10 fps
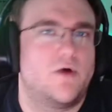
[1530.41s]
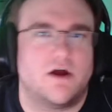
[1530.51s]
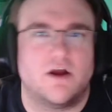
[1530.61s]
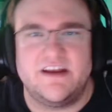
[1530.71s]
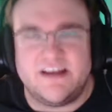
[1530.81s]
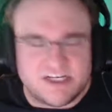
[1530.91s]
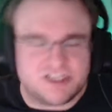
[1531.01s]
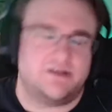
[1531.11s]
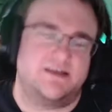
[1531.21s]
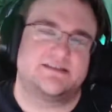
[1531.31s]

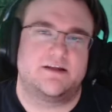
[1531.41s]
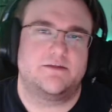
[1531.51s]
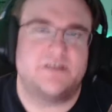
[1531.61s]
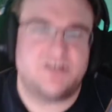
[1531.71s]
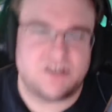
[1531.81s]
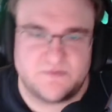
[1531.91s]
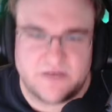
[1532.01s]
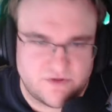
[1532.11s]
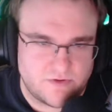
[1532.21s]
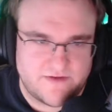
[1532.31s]
Initially, it's going to be just me
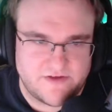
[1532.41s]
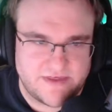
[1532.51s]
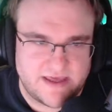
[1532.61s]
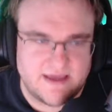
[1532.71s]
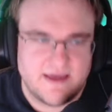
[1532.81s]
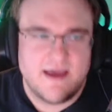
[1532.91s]
doing everything.